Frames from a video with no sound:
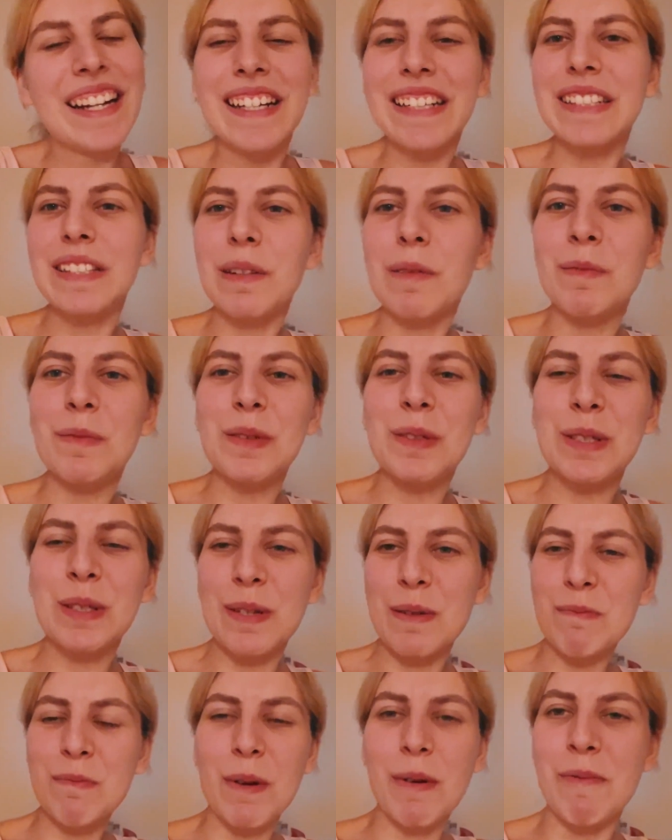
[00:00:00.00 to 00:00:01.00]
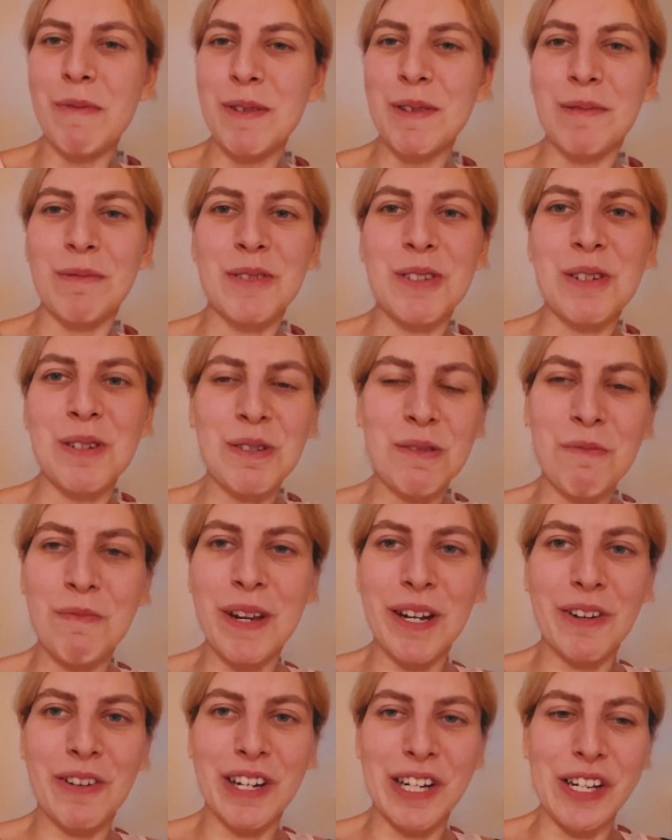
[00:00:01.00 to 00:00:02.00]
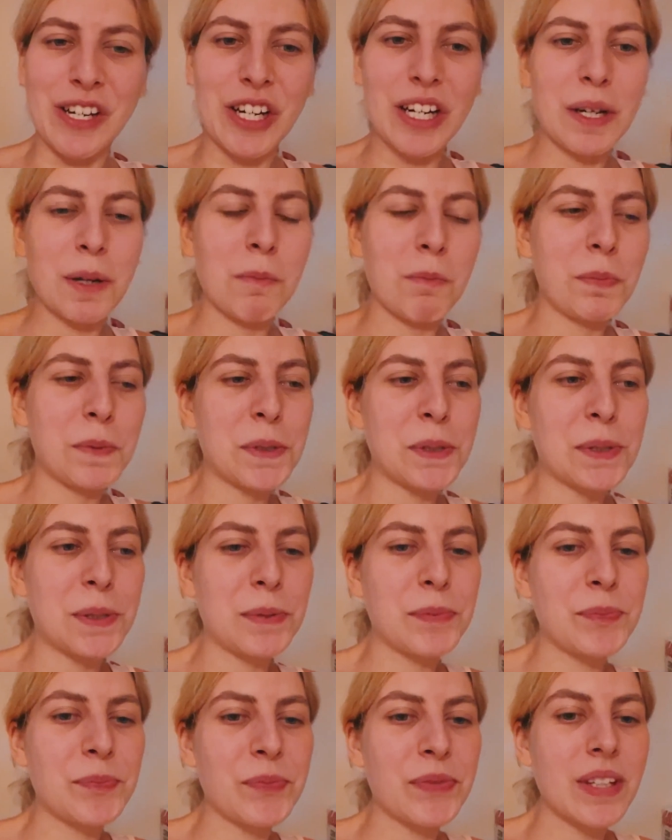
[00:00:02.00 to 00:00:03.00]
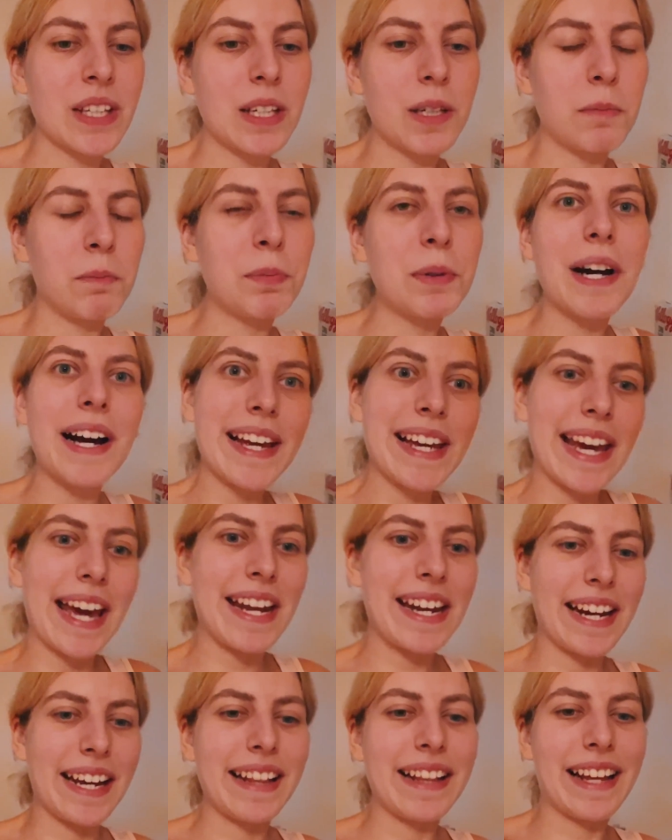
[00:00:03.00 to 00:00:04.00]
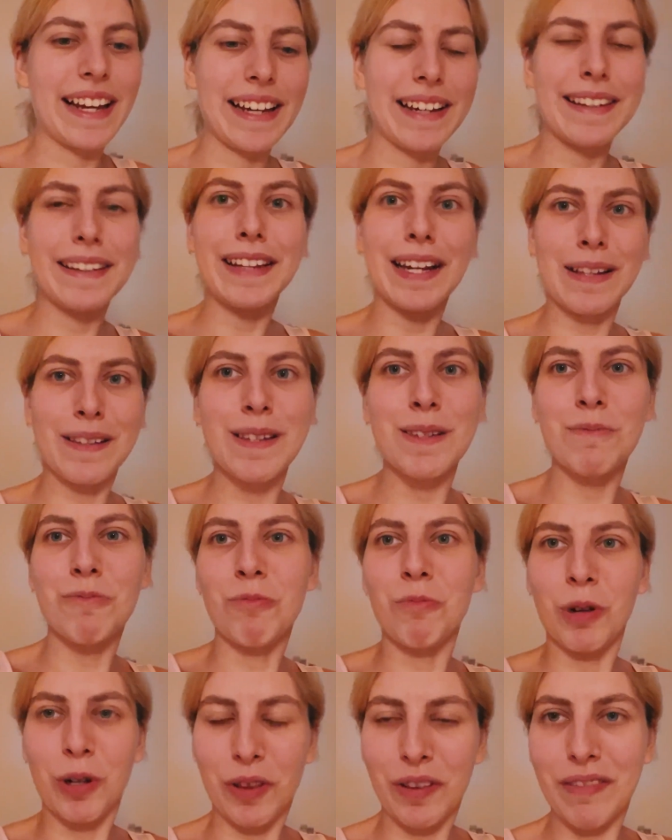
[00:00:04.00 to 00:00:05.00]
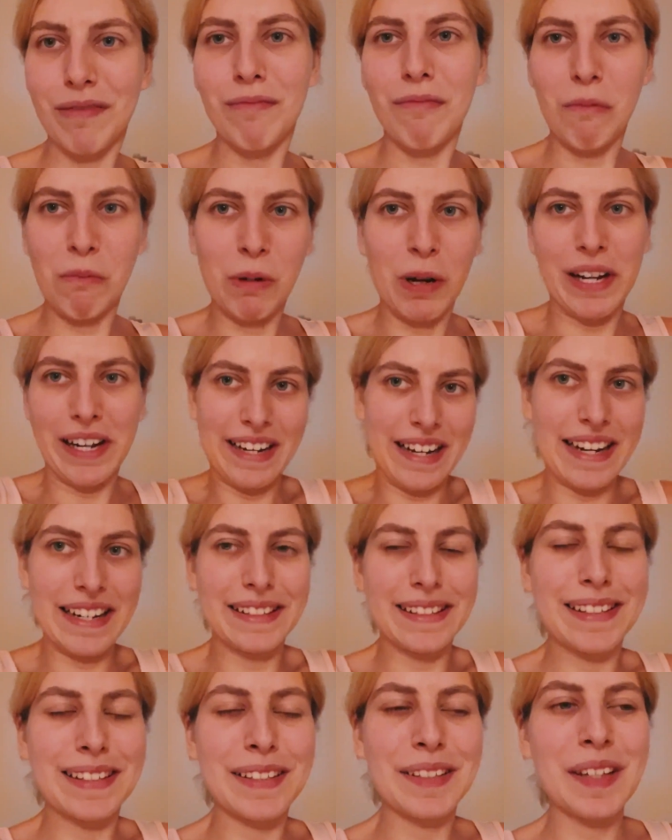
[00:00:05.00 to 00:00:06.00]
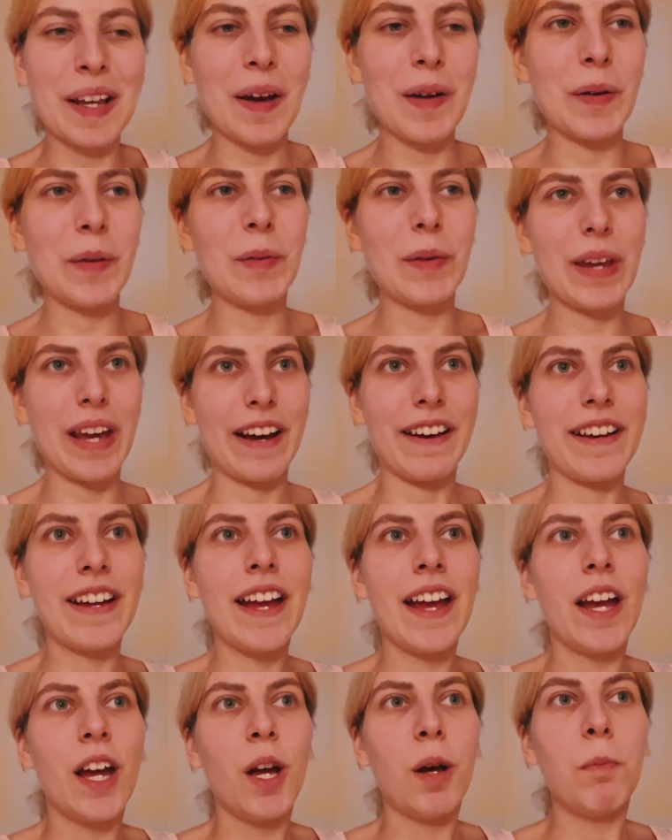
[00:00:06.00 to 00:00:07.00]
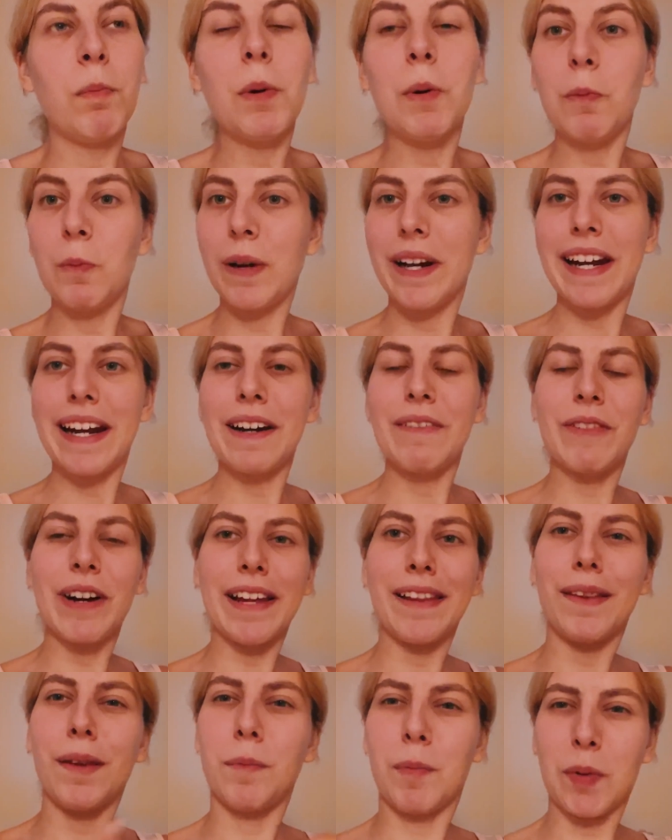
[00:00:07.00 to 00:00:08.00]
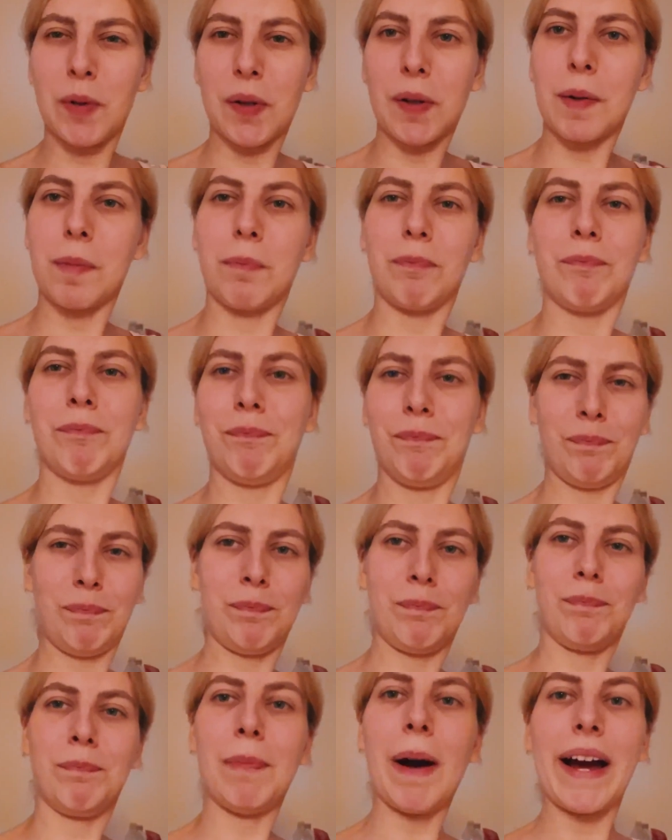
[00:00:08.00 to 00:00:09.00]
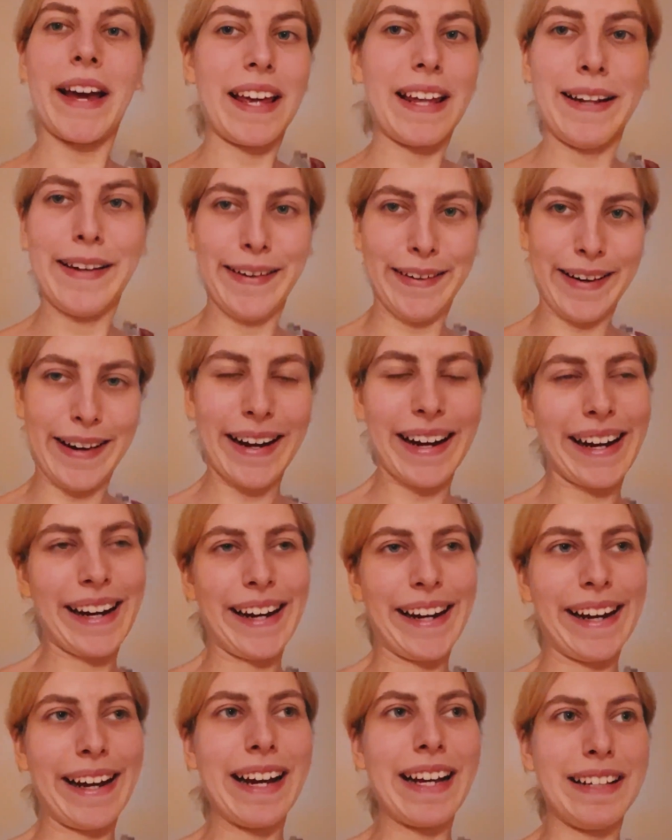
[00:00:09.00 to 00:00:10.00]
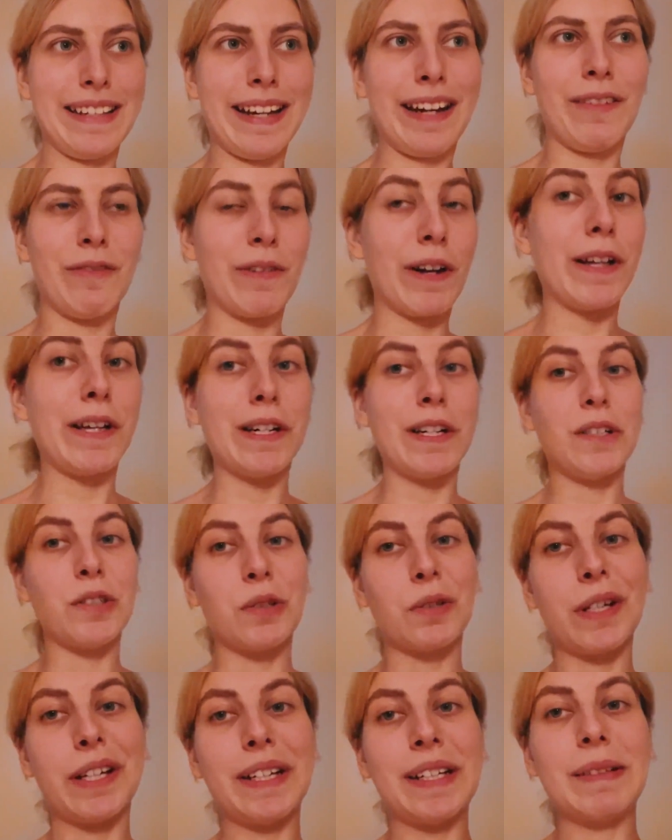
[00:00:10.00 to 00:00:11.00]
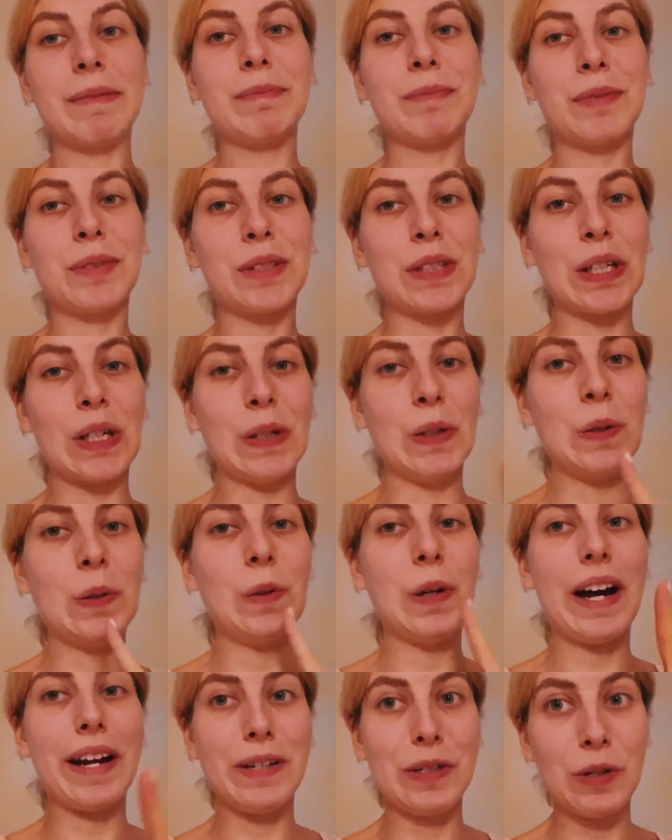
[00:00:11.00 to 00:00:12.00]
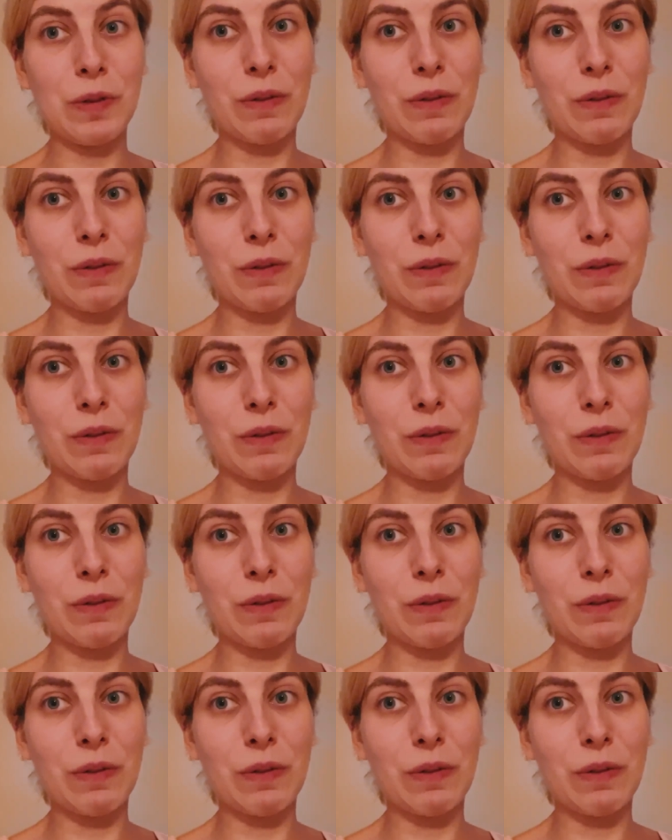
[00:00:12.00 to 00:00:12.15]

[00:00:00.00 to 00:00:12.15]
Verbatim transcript: Some, some moments were just a bit cringy, but, but I get it. Like that's what, what it is. So yeah. But when I read the book back in the day, I did really enjoy it. So I do